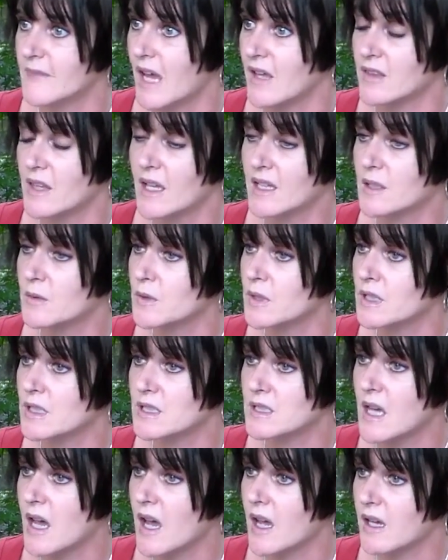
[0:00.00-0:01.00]
I thought they were going
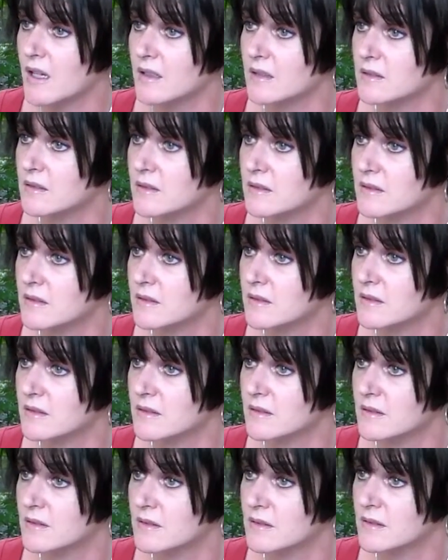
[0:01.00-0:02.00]
to die.
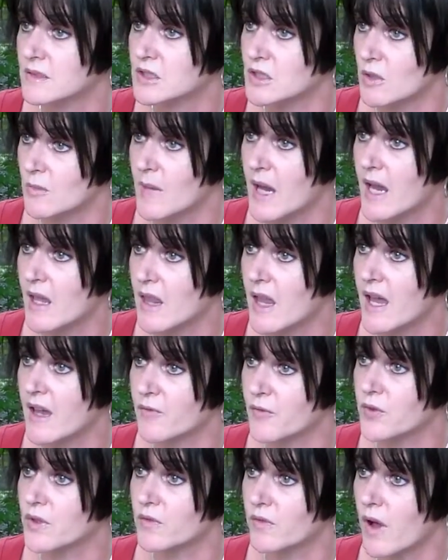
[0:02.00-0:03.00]
So my
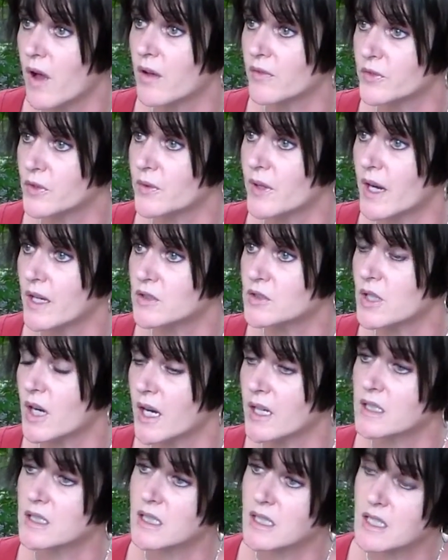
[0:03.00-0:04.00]
life revolved around
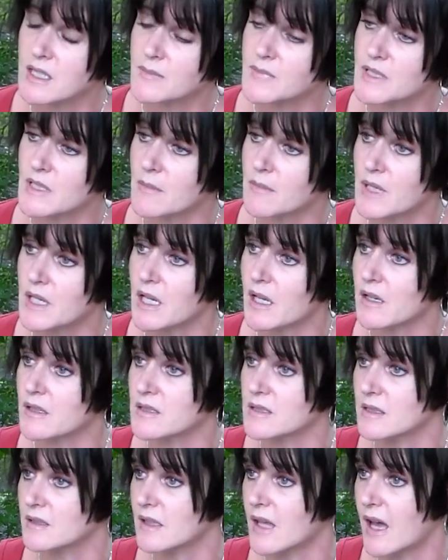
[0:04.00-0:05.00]
trying to keep somebody
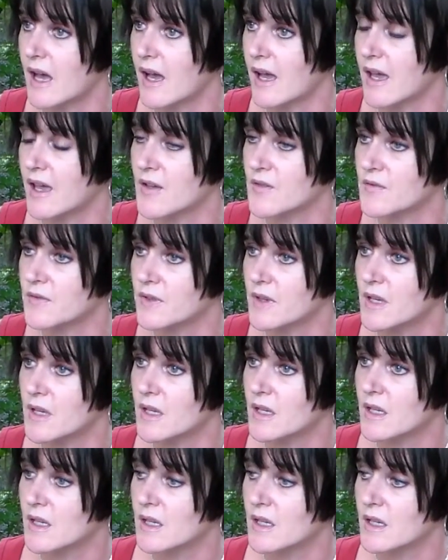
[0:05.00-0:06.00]
else alive,
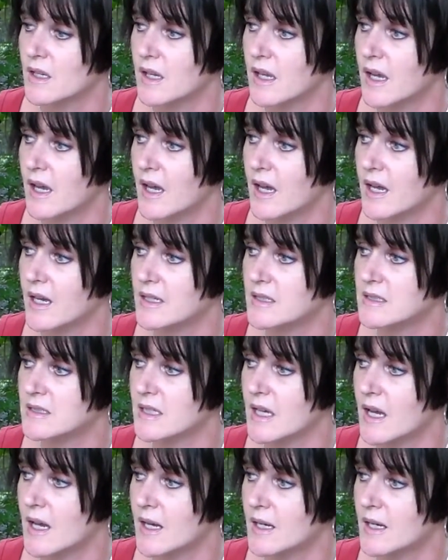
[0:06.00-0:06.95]
and